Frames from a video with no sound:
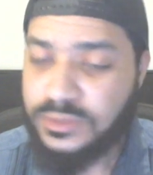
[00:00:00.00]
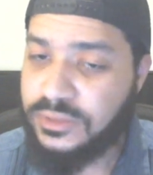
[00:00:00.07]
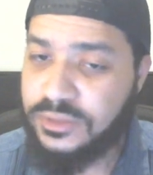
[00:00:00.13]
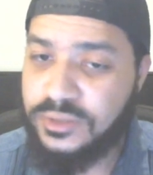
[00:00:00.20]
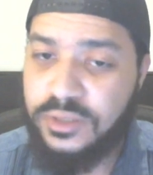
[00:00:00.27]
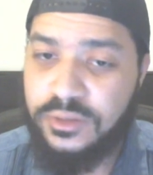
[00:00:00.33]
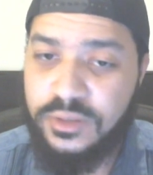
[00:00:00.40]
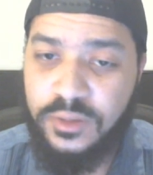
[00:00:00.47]

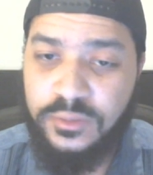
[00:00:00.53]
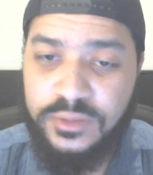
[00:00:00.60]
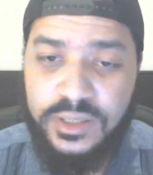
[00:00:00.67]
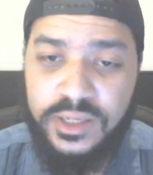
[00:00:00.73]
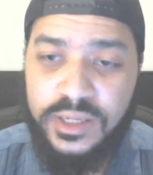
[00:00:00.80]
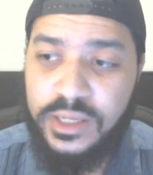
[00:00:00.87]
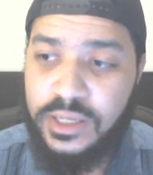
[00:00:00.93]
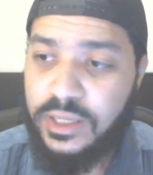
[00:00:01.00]

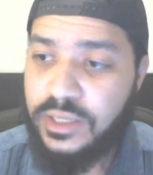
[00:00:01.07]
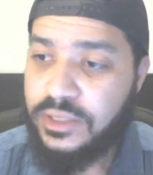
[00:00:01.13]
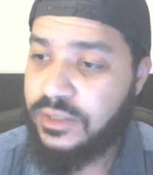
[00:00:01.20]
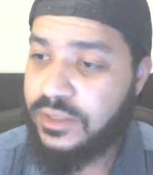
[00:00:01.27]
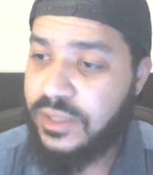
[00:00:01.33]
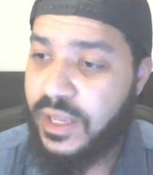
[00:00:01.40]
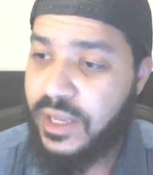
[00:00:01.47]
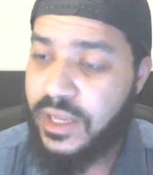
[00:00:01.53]

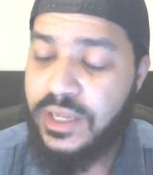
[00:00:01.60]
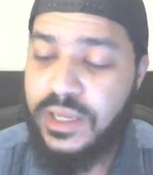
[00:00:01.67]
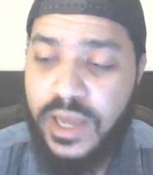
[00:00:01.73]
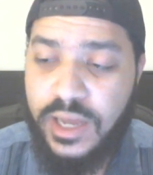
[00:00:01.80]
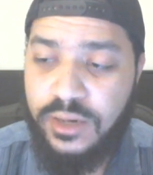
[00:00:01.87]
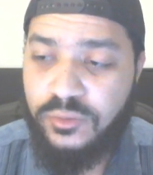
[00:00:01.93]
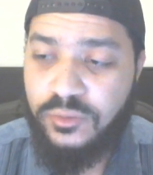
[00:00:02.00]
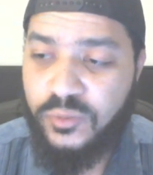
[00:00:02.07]
They ain't
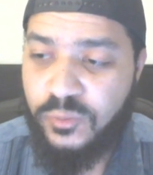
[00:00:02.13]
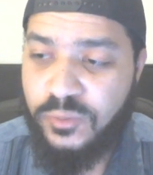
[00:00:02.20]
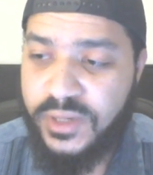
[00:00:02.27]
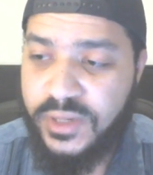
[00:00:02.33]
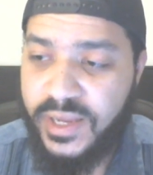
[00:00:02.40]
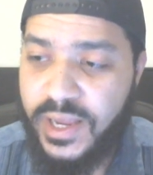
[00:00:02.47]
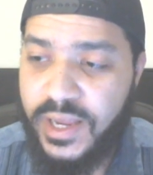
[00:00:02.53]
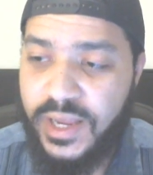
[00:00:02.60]
gotta do
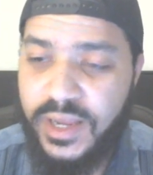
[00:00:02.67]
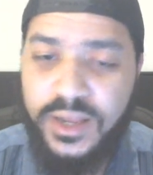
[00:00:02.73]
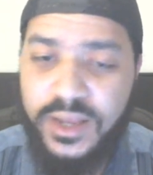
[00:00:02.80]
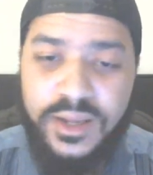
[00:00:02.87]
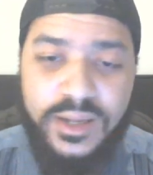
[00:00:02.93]
that.